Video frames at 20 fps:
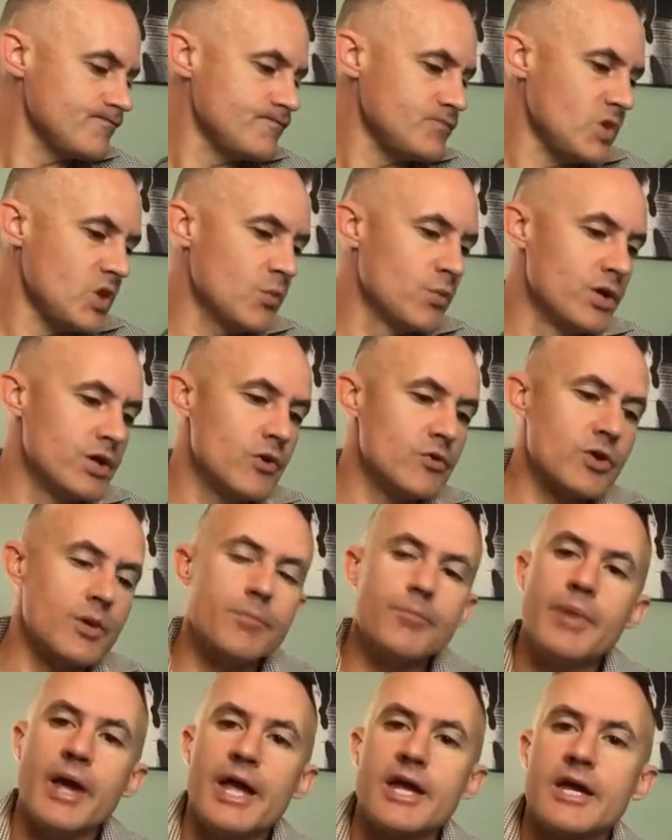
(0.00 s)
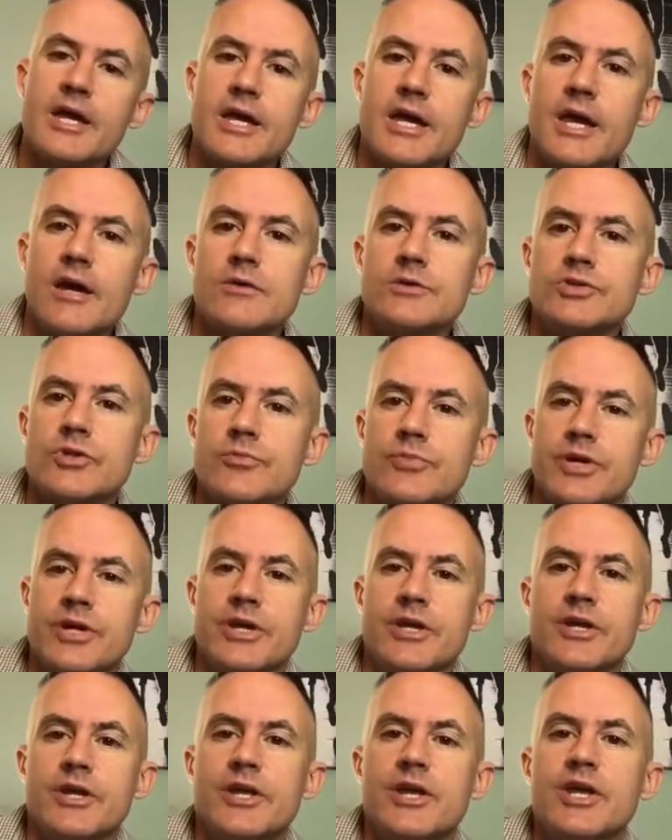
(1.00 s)
we know that bank accounts are
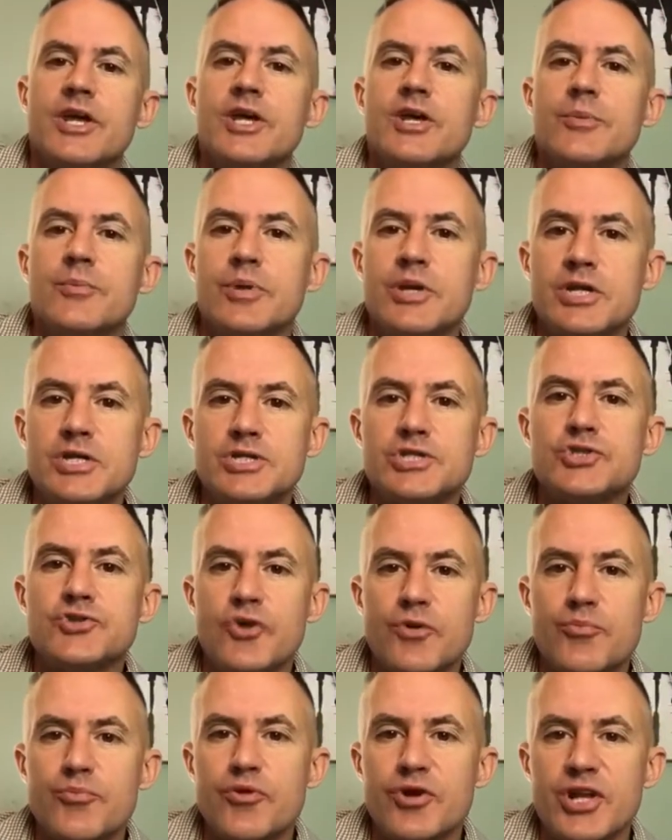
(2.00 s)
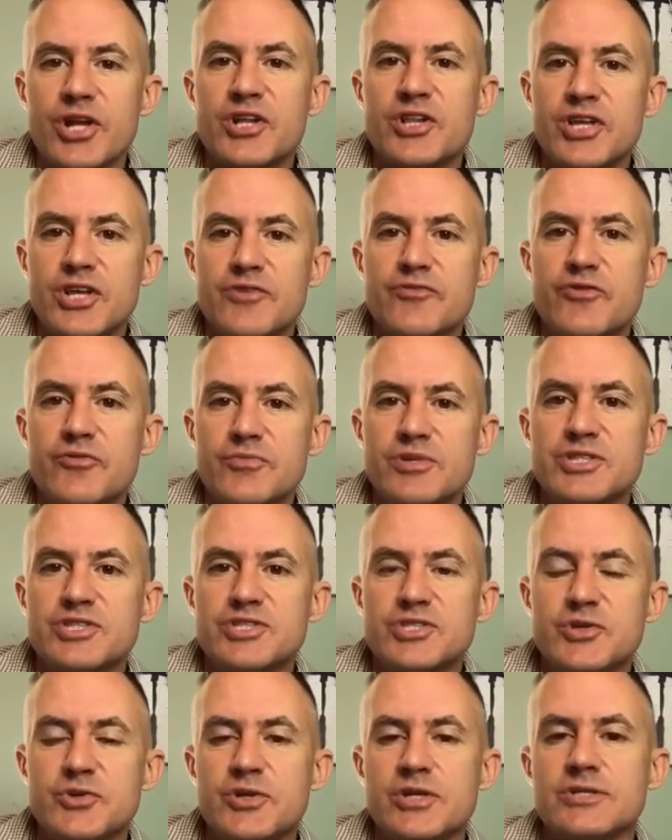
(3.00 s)
being stripped pretty clean from this
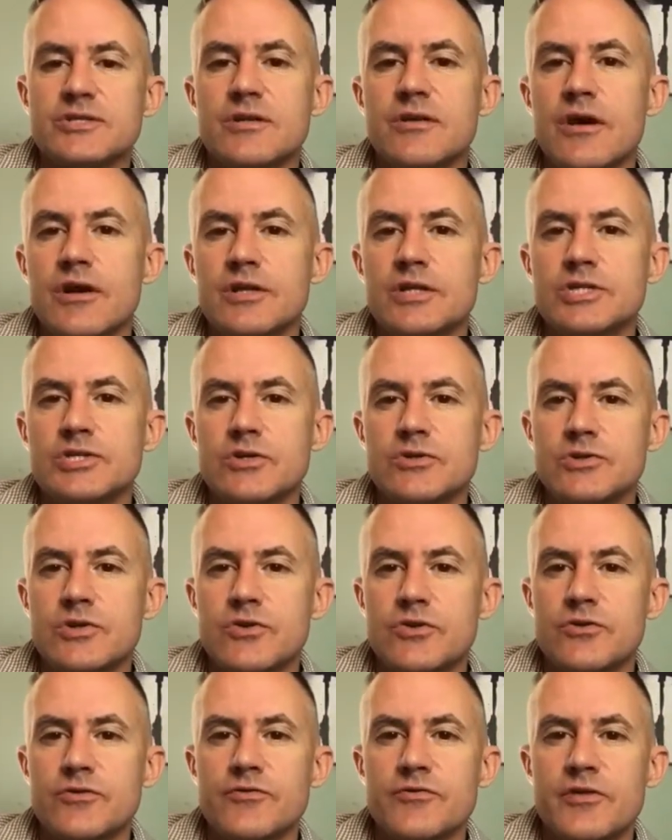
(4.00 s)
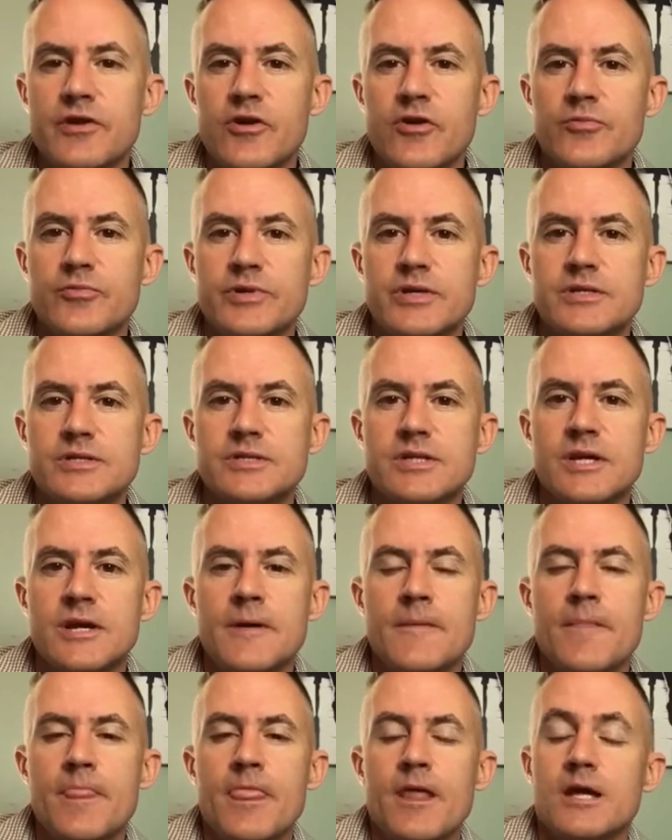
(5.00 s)
too, because a lot of these alternative therapies,
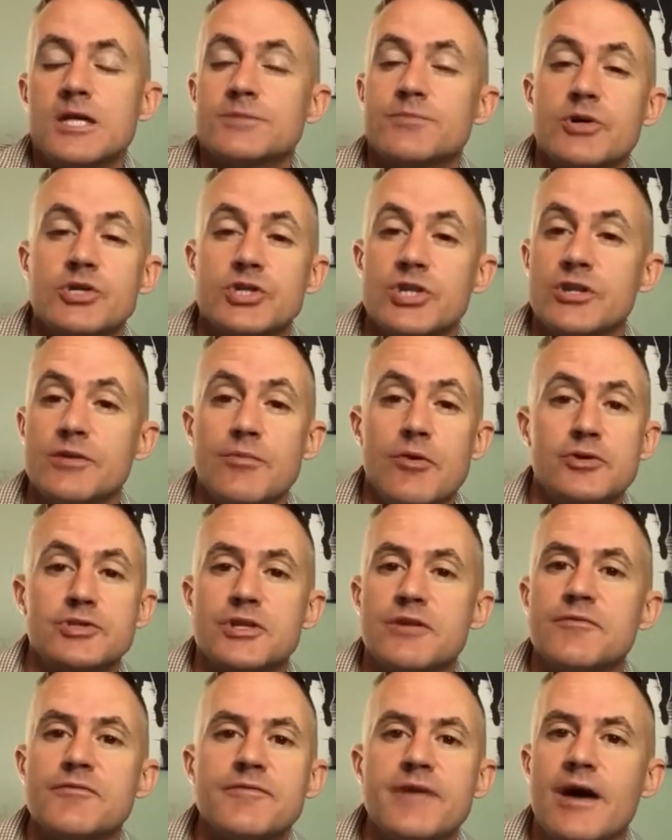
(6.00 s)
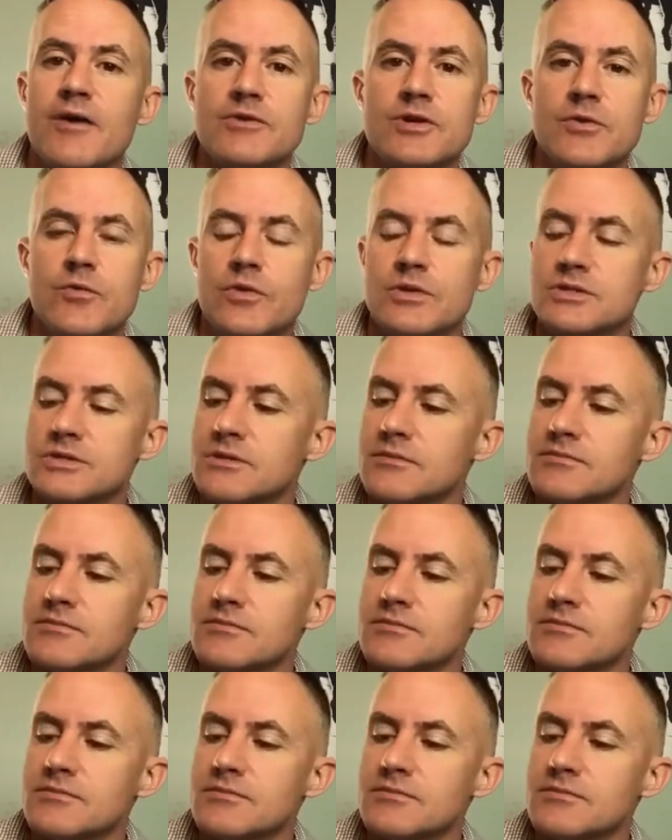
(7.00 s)
especially the most unfounded ones,